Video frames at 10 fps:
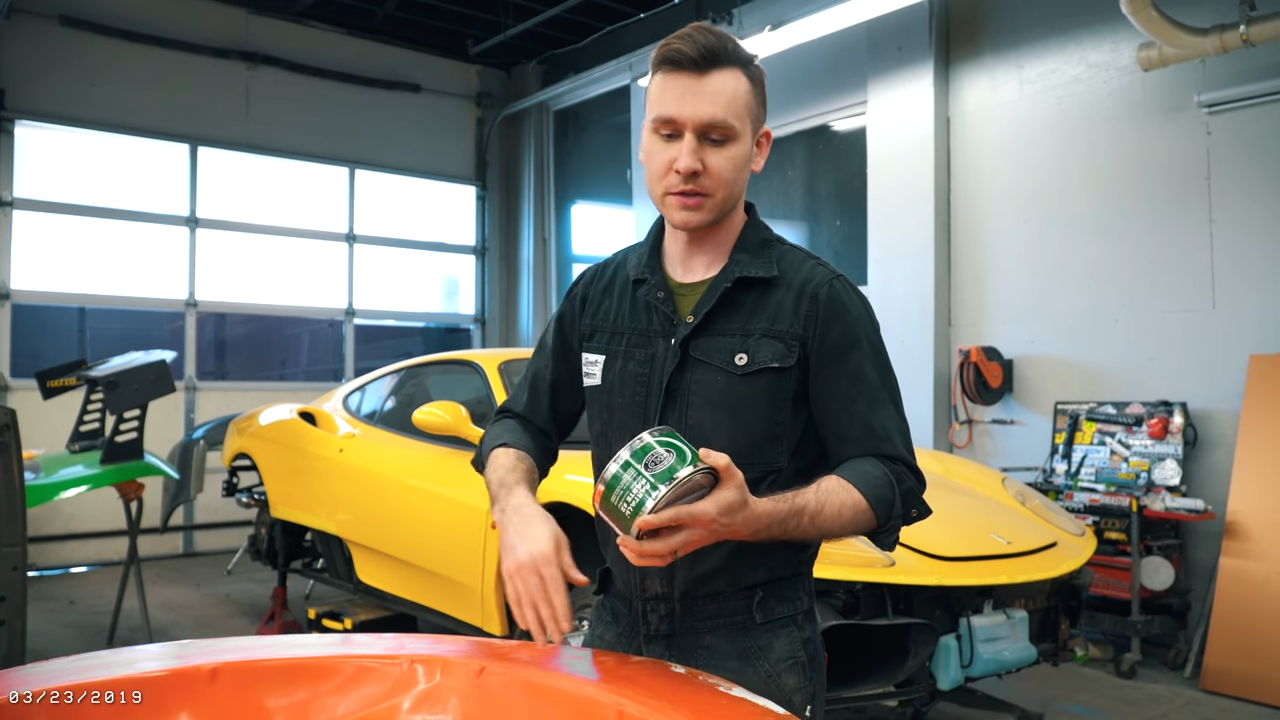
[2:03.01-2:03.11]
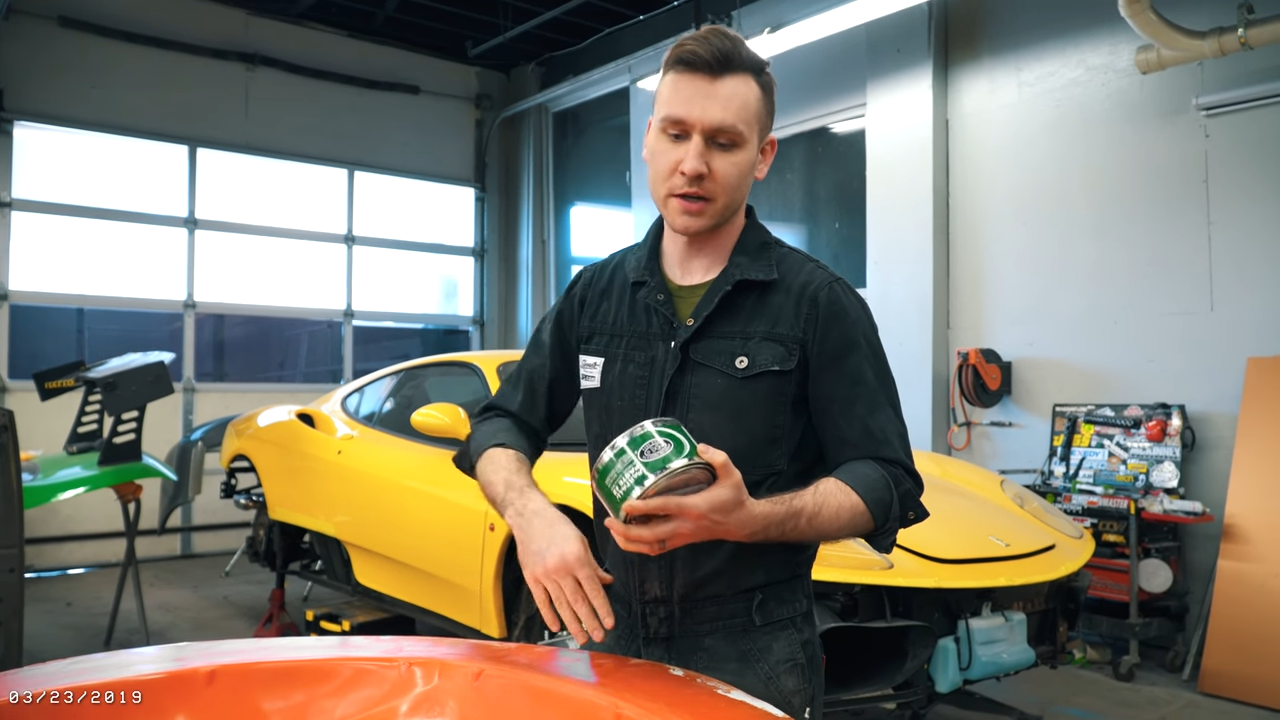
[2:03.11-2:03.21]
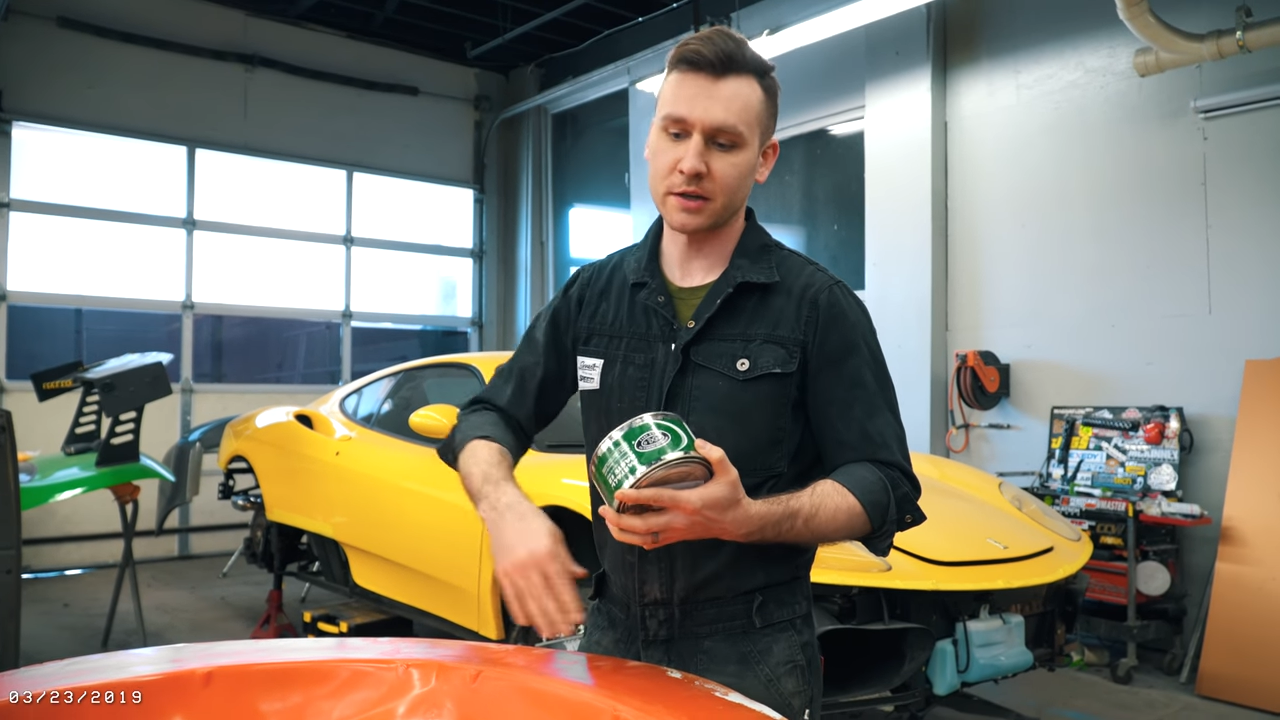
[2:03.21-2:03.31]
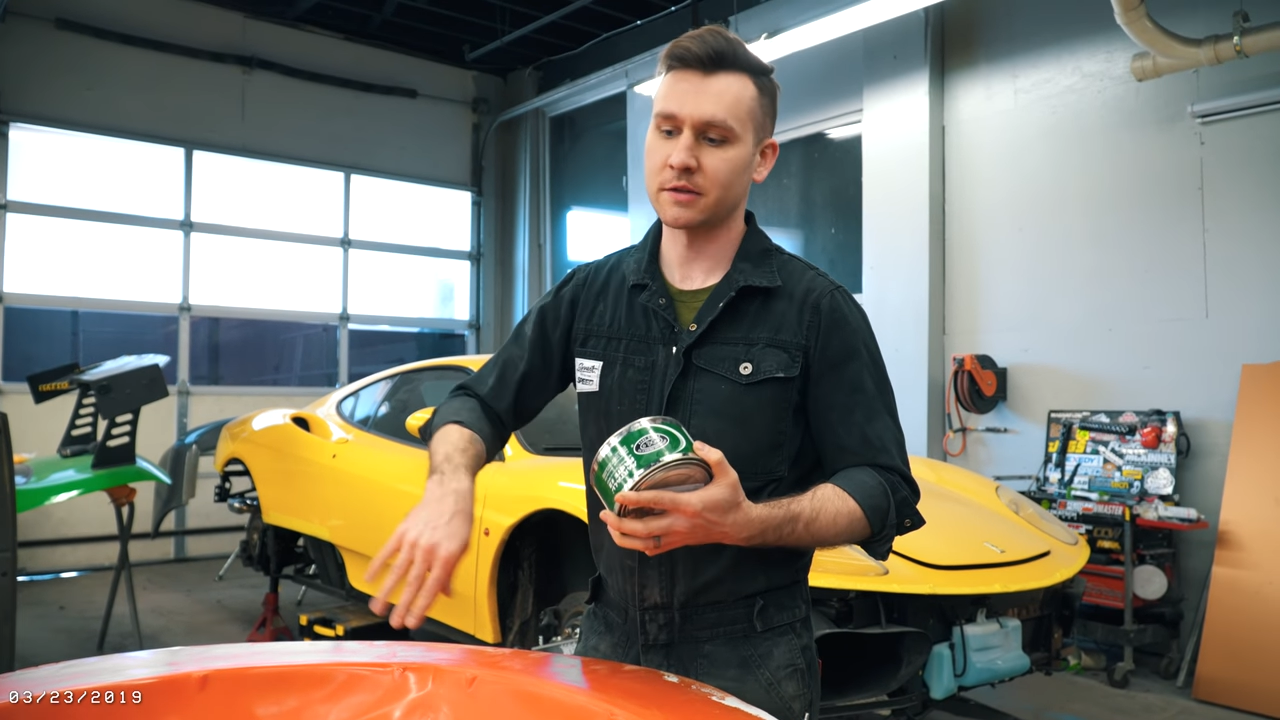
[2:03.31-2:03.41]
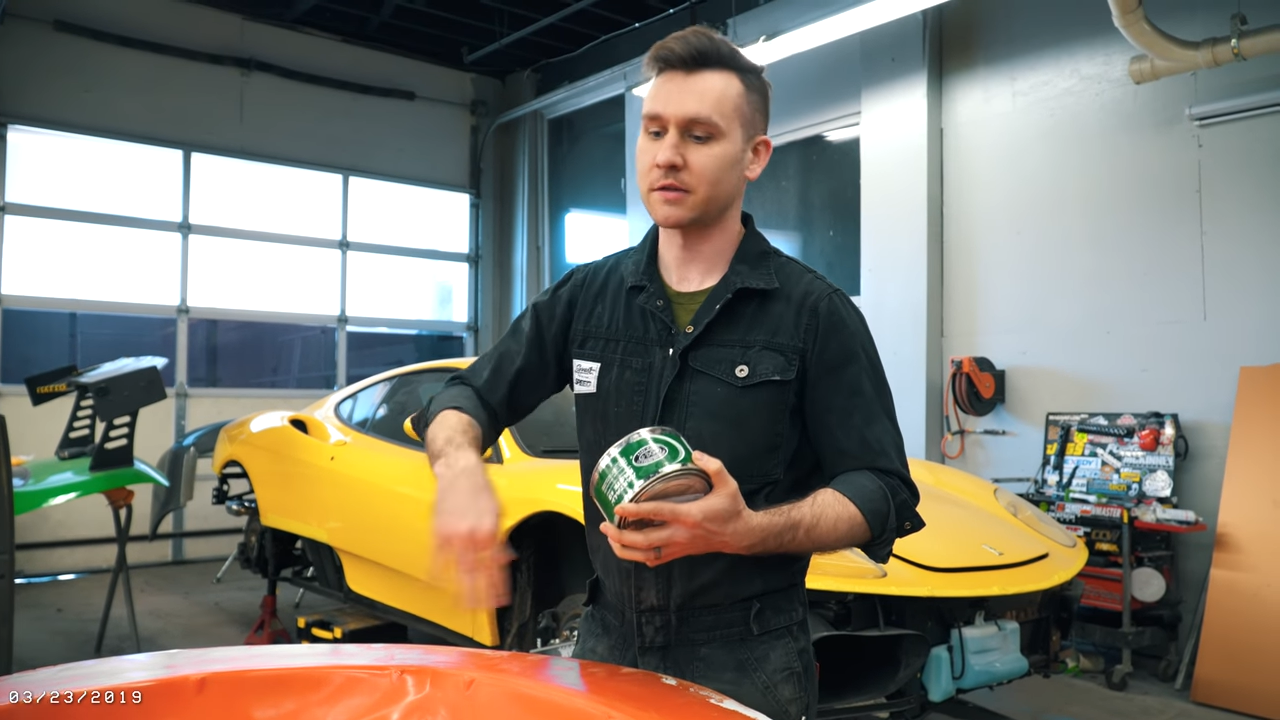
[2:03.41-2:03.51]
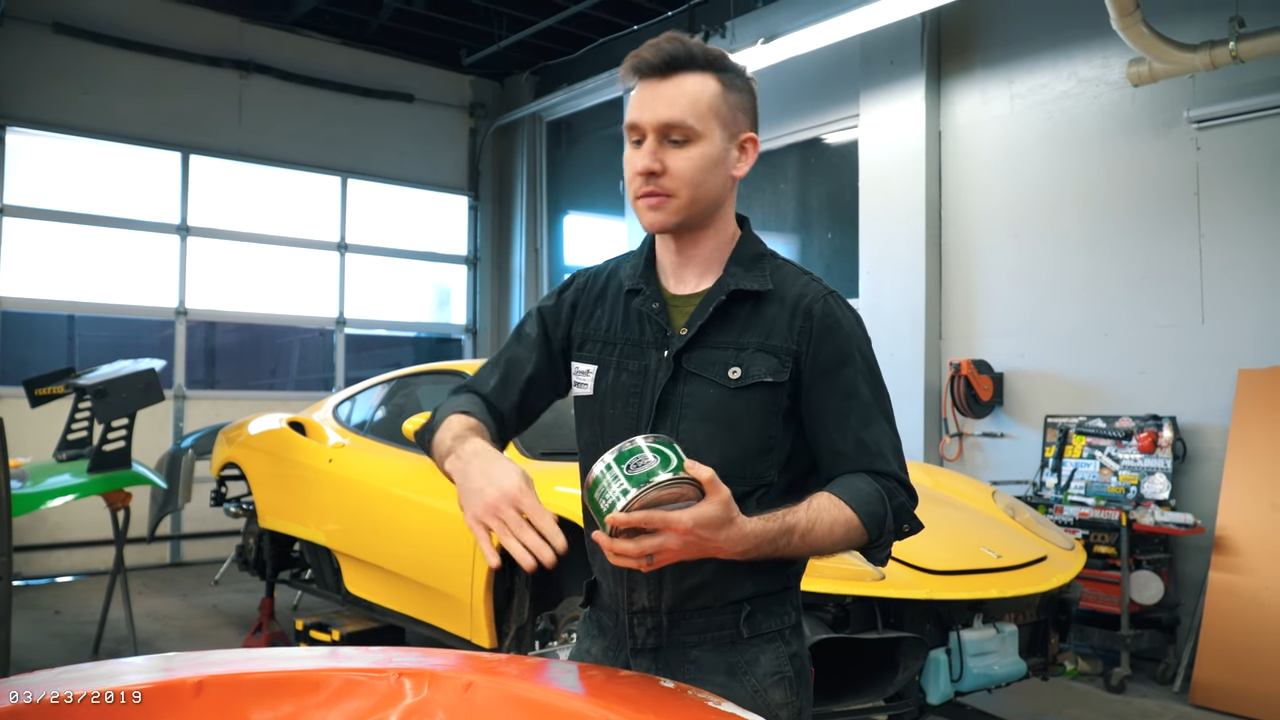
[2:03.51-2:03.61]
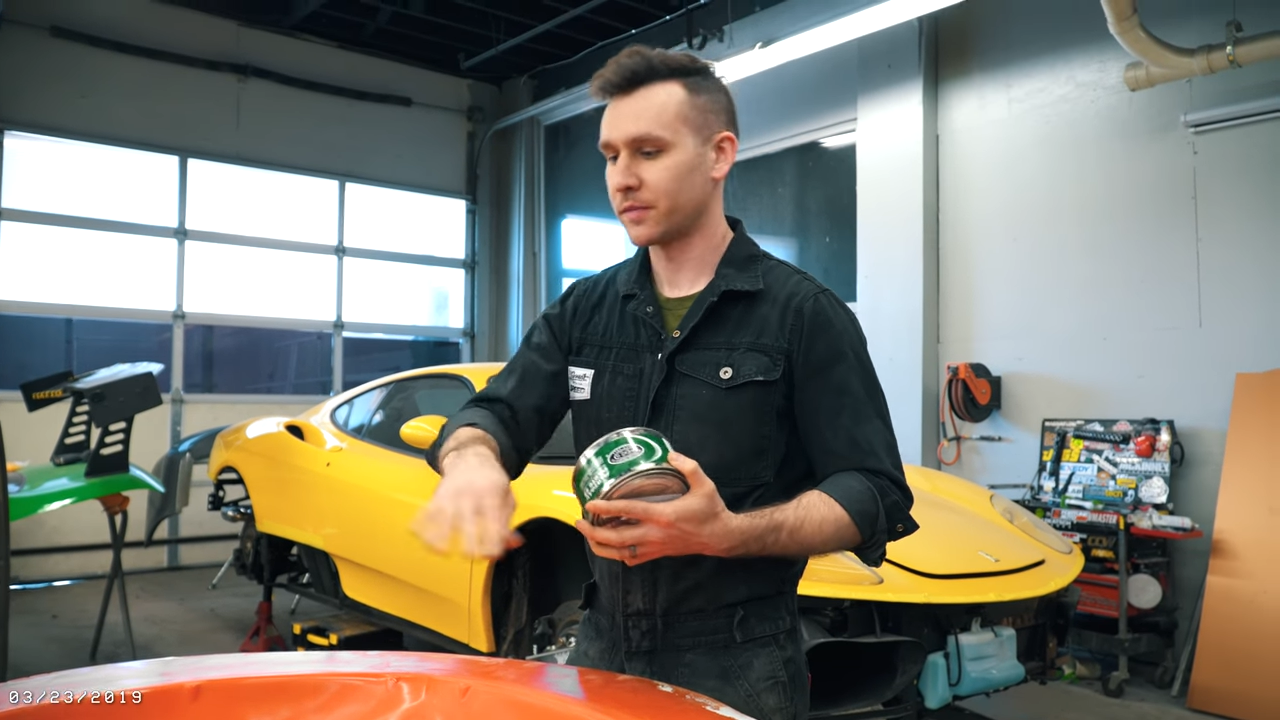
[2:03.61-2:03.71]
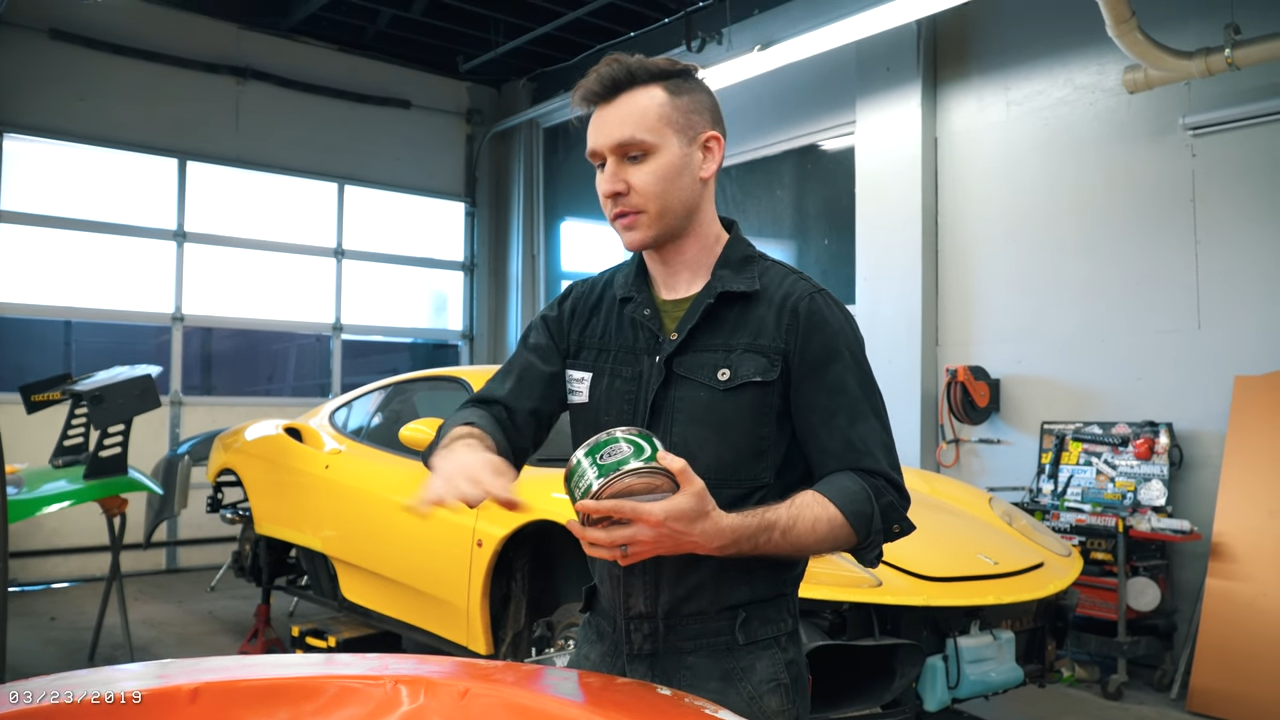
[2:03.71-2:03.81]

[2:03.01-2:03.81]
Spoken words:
seconds,